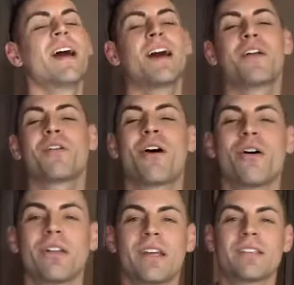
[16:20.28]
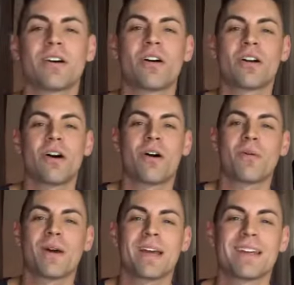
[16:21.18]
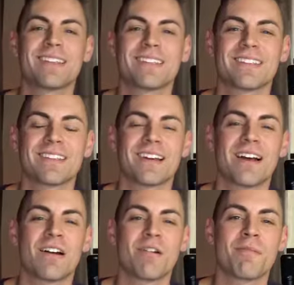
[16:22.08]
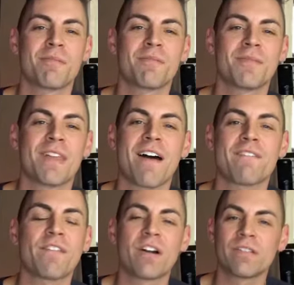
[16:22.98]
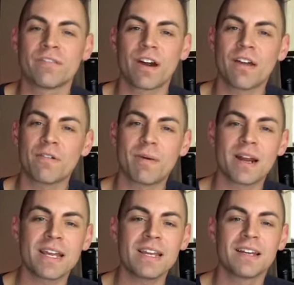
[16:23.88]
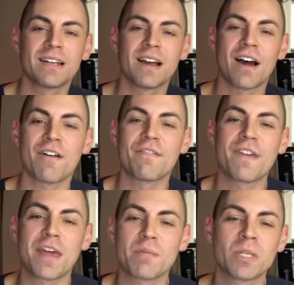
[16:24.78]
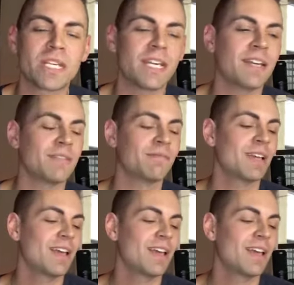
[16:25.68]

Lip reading: I know the holidays aren't always that fun for everybody. Family and